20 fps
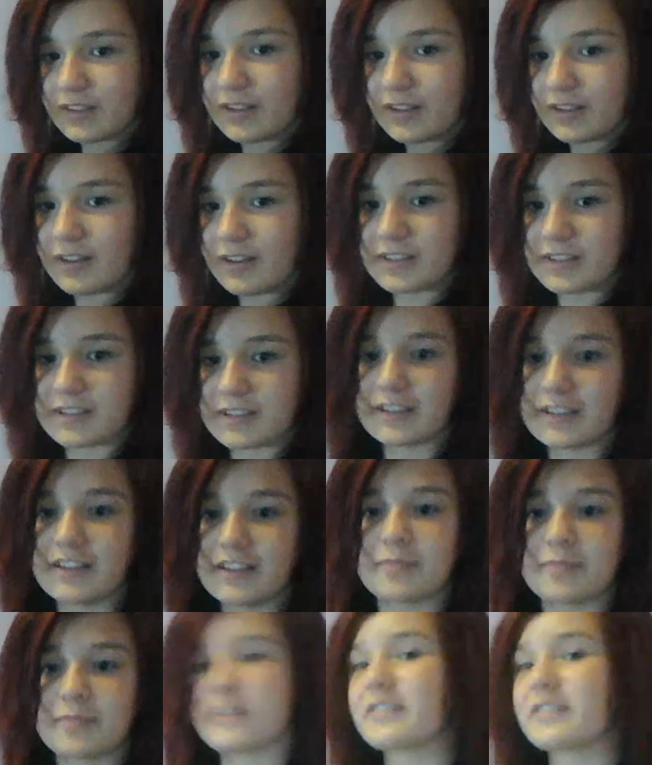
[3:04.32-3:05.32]
Honestly, it
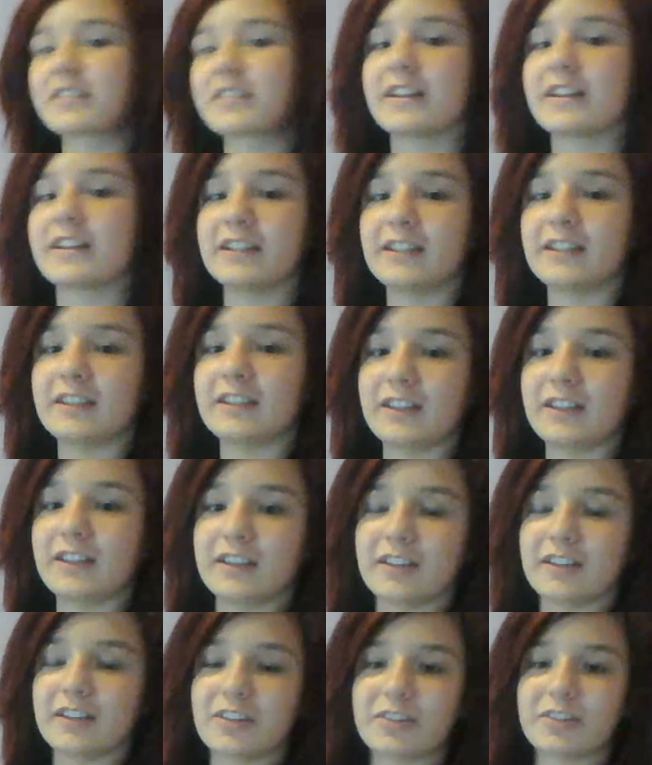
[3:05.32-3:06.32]
smells like
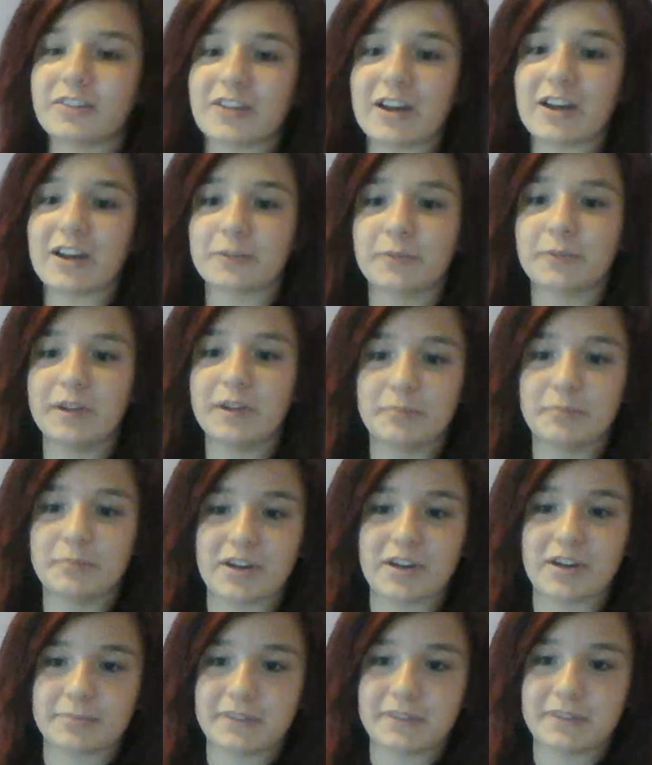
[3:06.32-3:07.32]
those Halloween
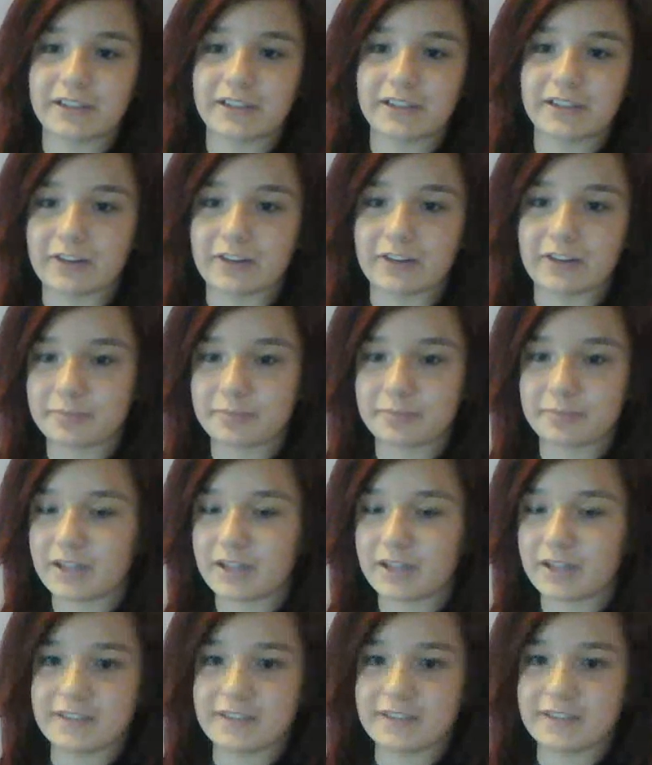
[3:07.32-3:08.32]
props at like
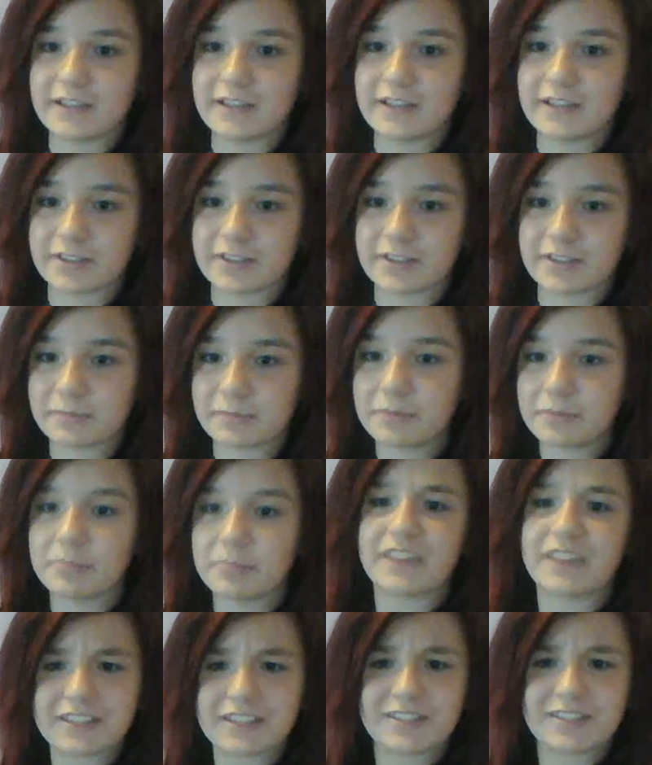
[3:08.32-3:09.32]
Party City or something.
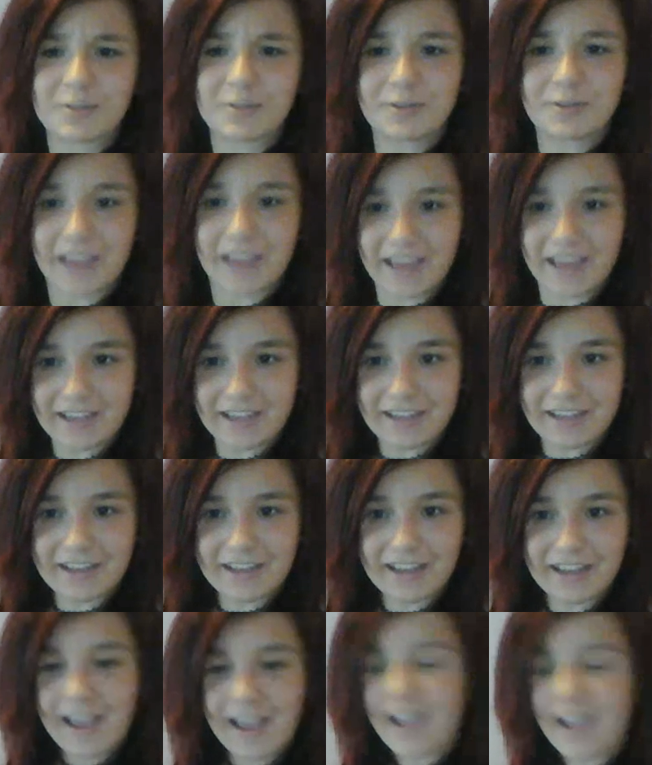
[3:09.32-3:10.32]
That's okay.
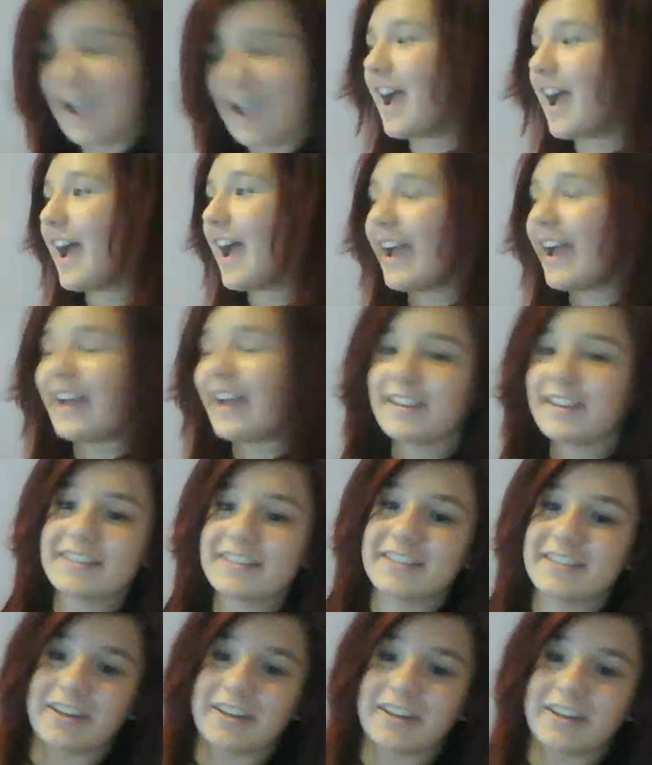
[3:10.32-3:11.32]

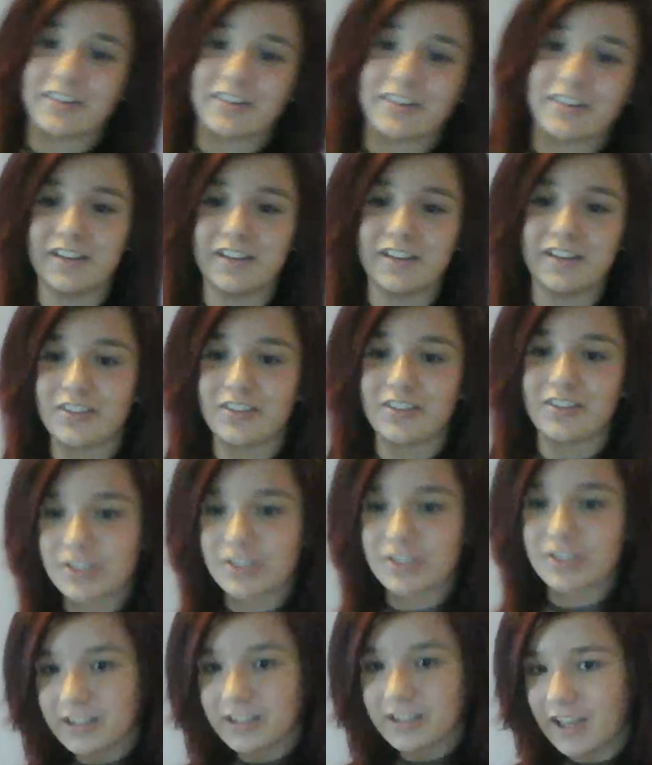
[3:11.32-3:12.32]
And yeah, the
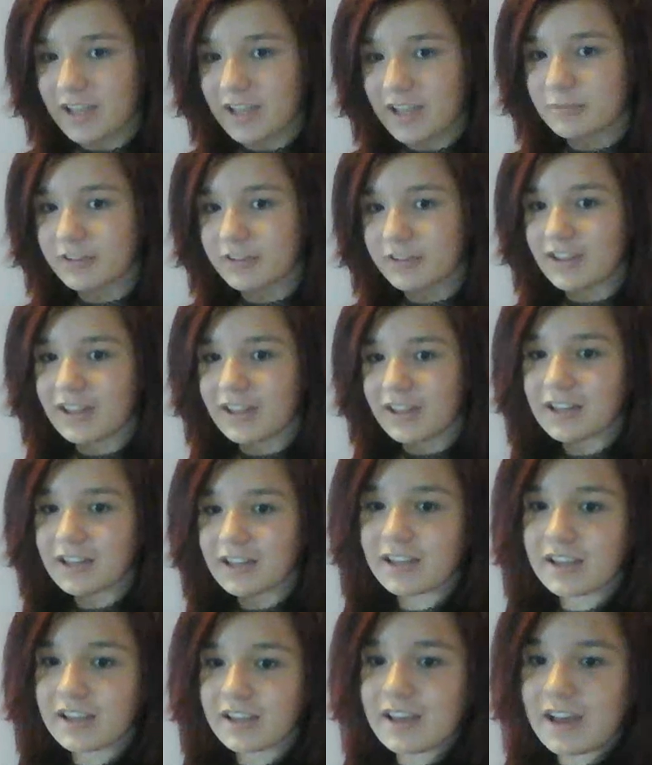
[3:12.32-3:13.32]
shirt came with it.
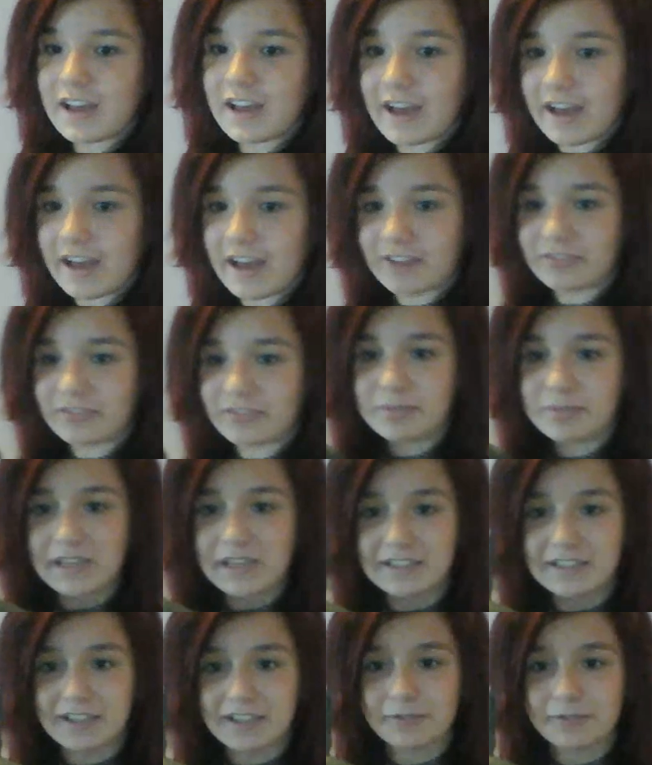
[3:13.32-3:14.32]
I have the
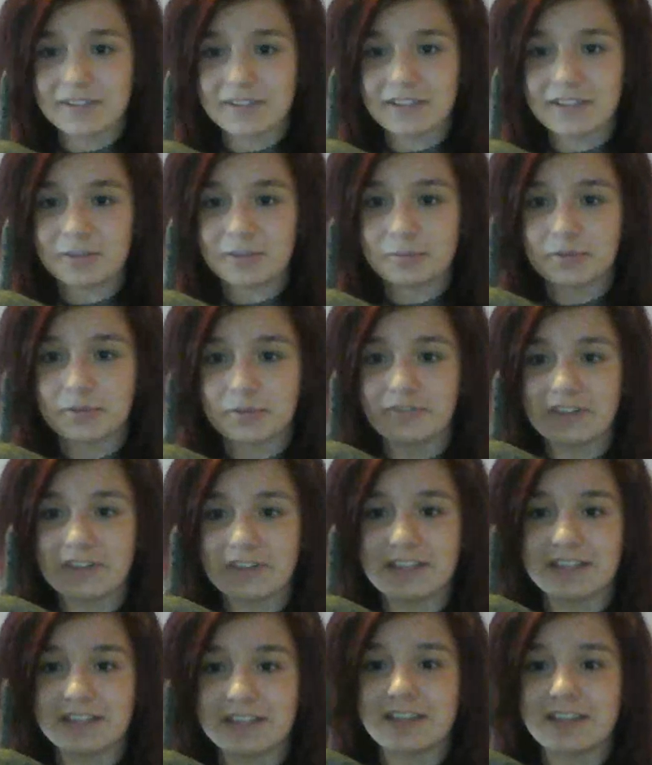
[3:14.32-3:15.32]
mace that was in the
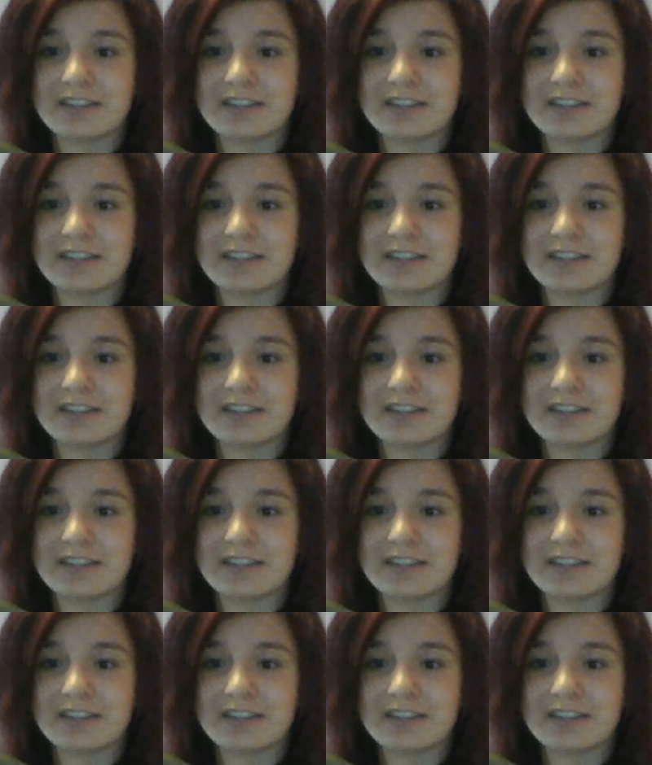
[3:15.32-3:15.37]
movie.